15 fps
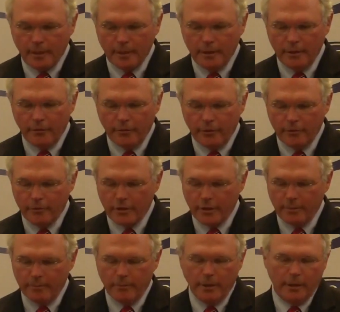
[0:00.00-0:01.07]
you know, there's
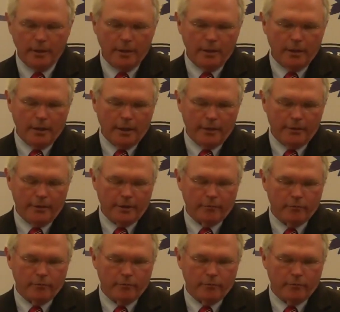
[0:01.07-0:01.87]
some, I think,